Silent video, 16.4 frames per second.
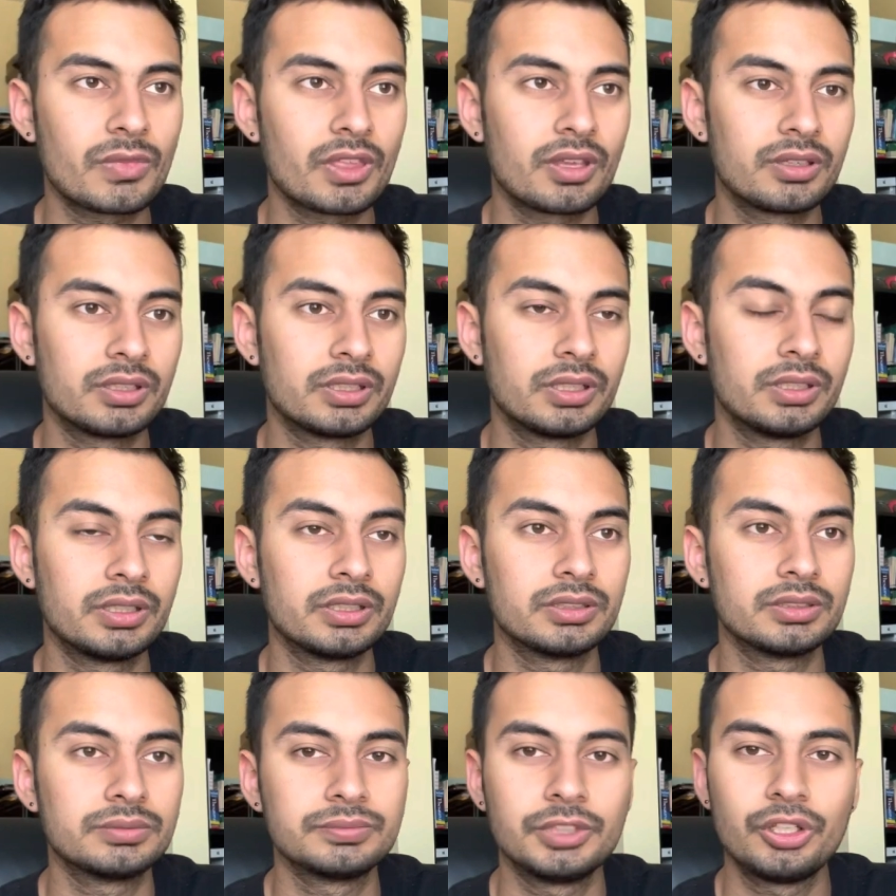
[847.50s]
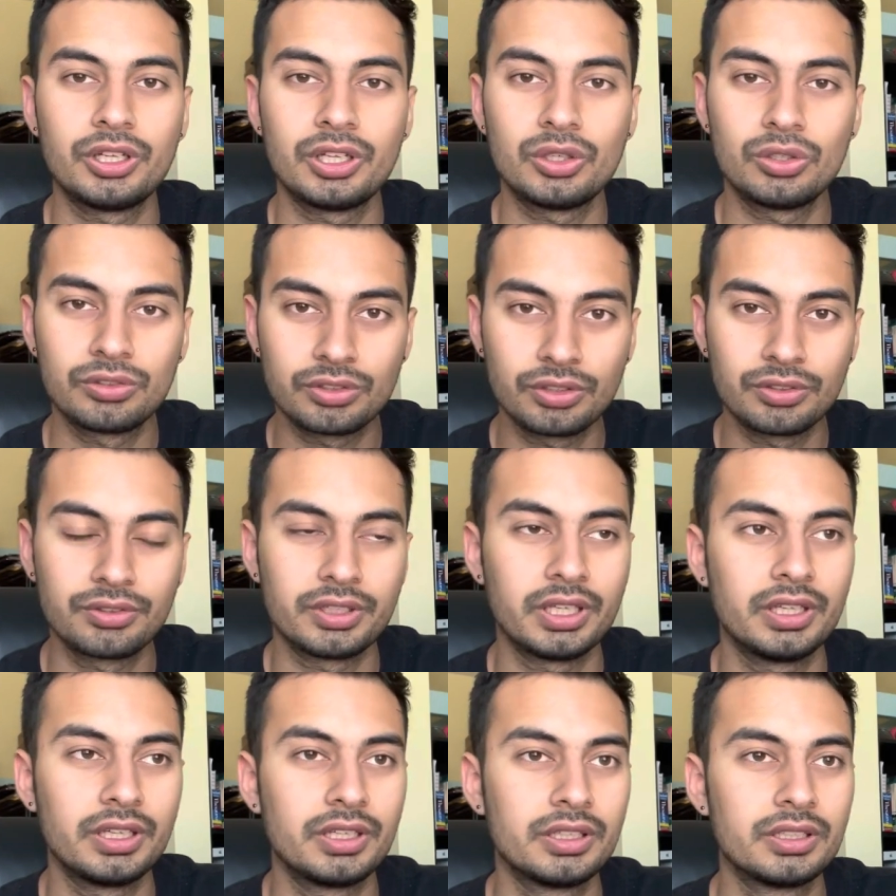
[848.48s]
And you can also
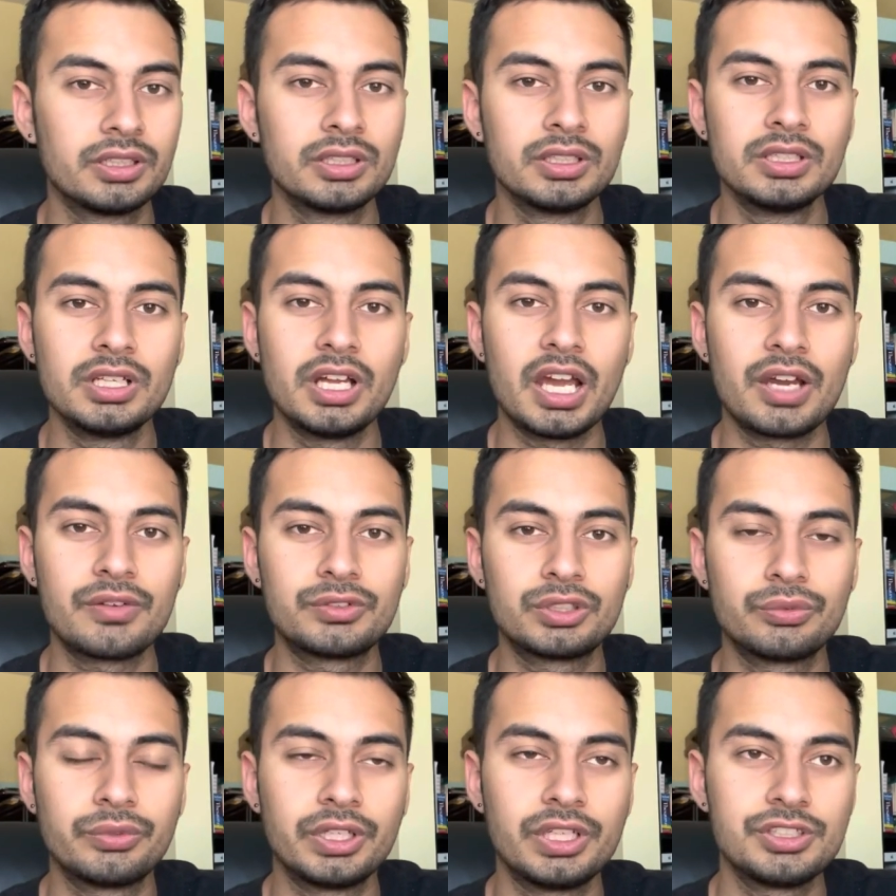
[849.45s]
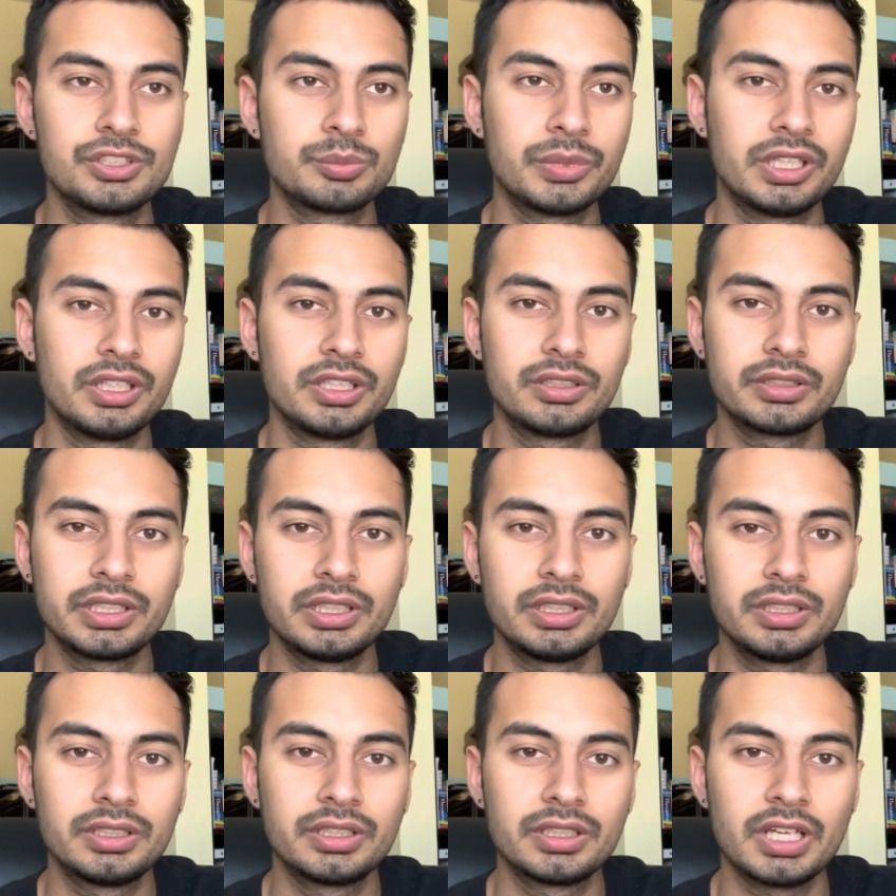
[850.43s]
say, after finishing my
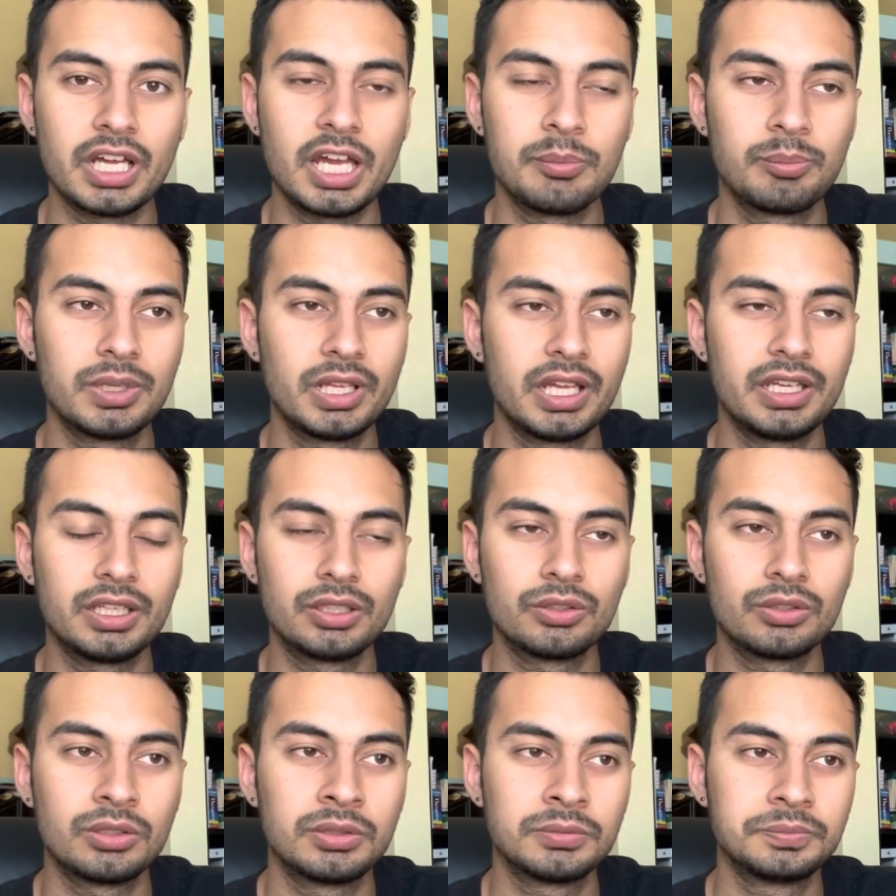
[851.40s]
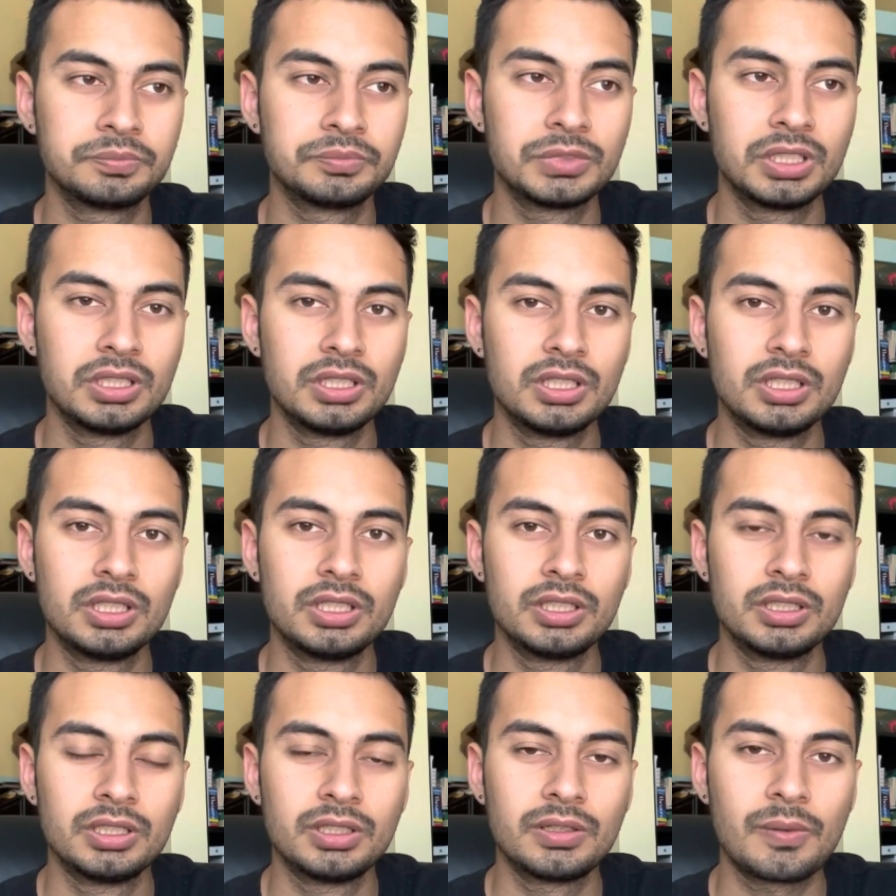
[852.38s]
degree, I'm planning on
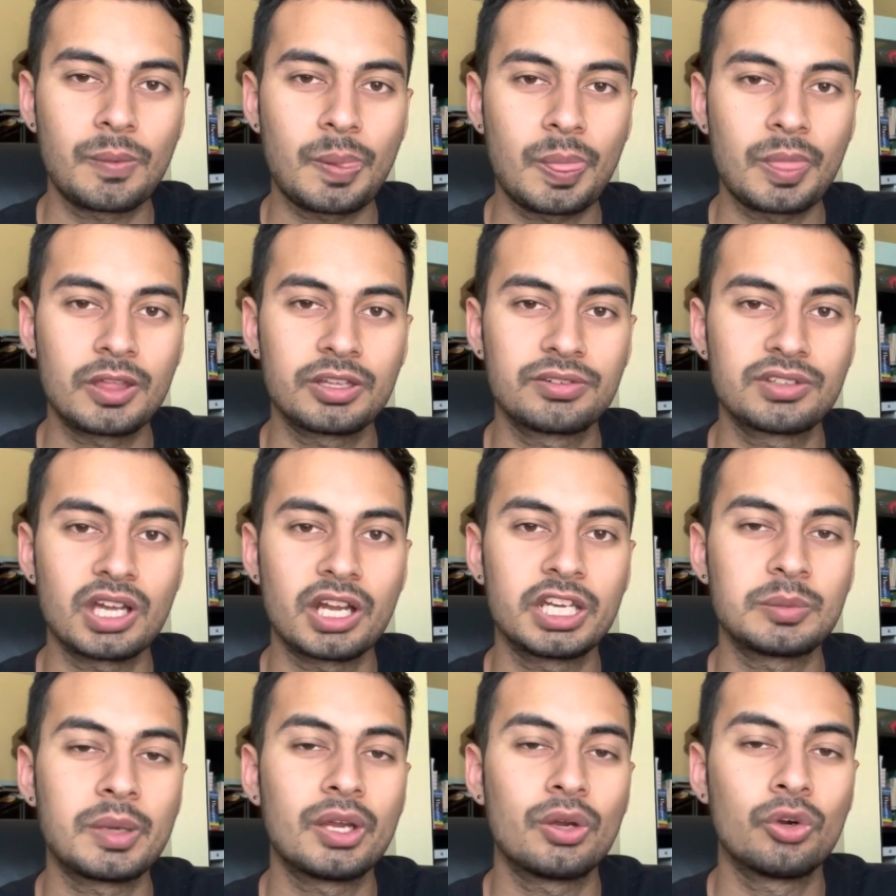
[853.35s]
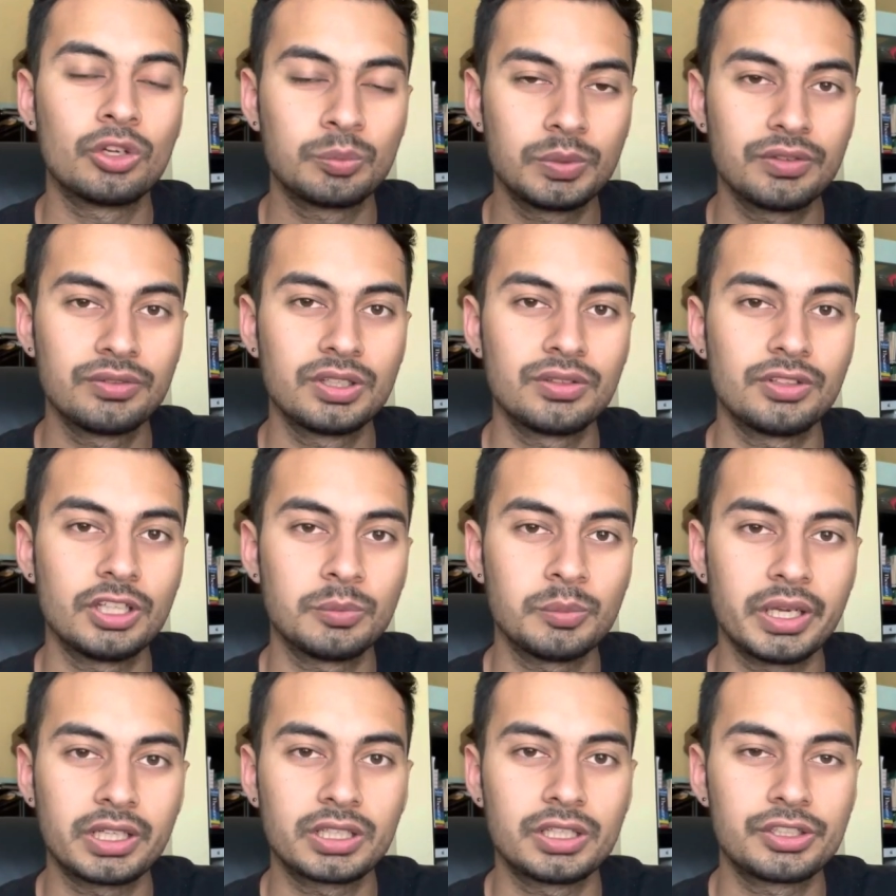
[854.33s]
starting my own business in
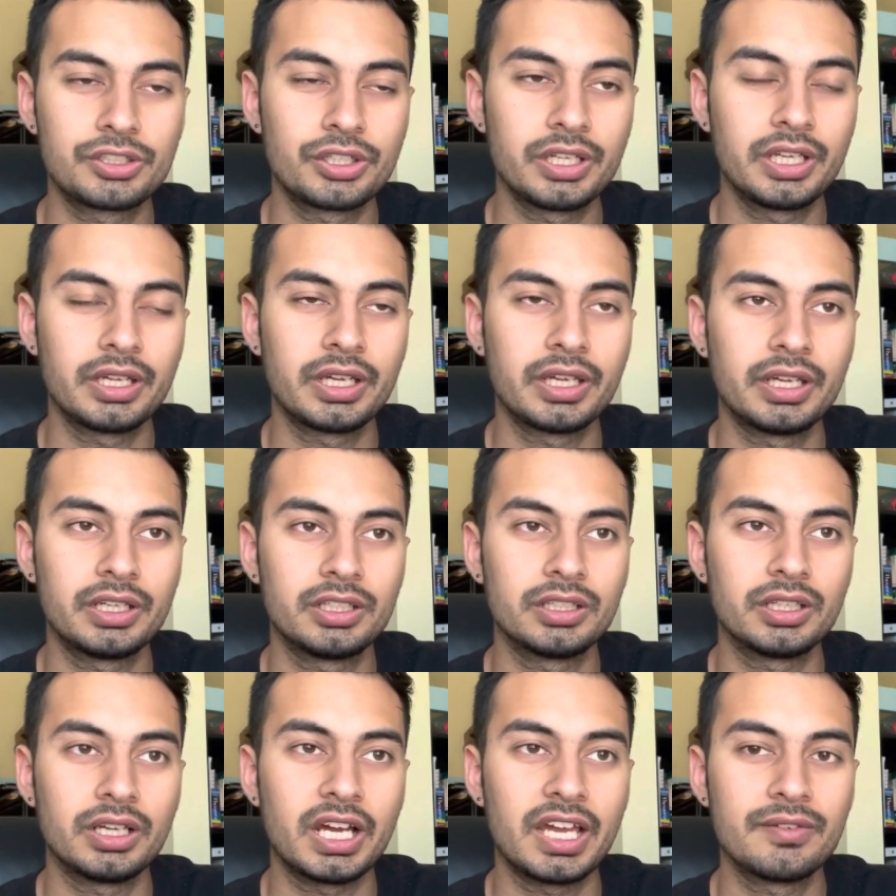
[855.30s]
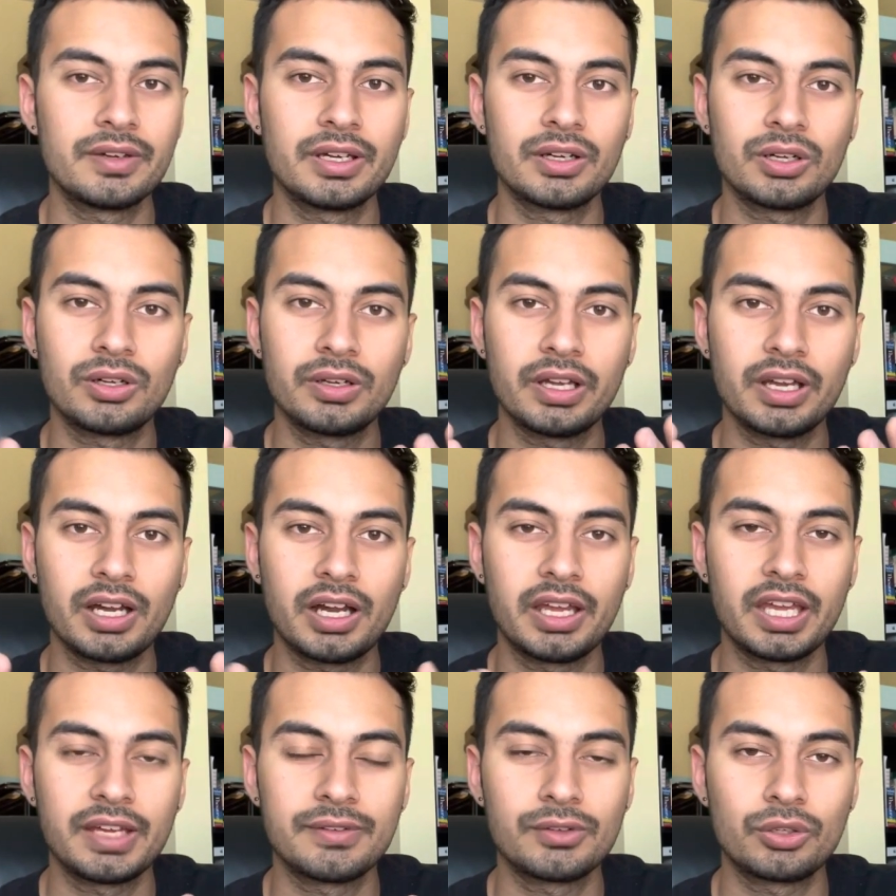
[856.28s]
my country, and I
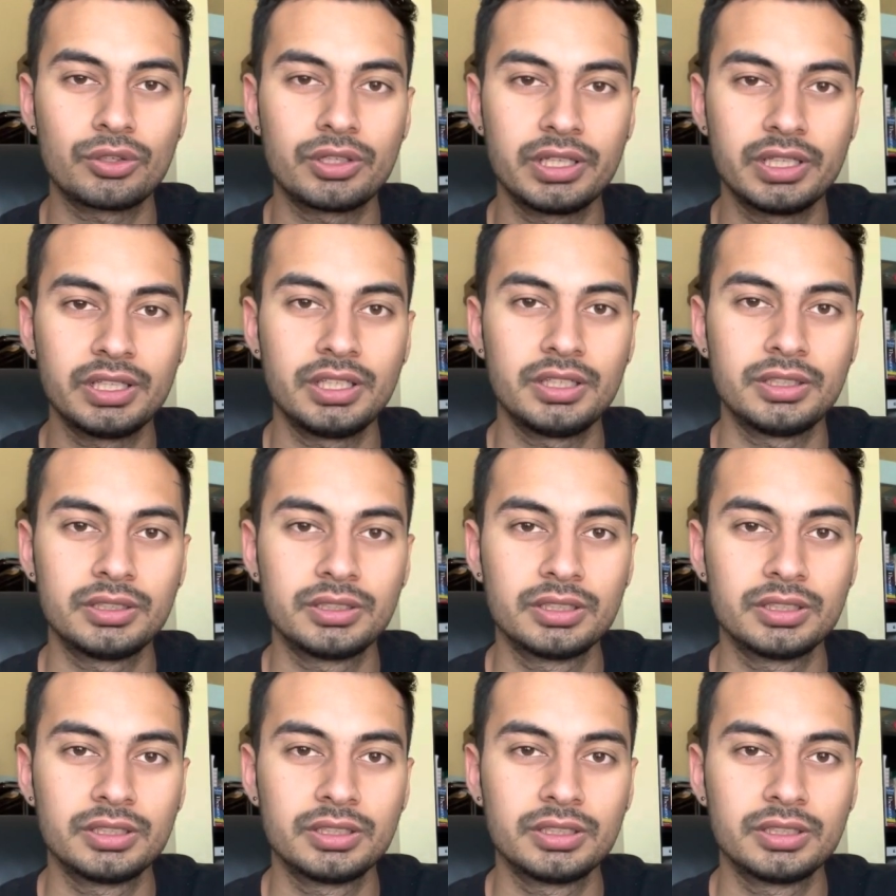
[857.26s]
have already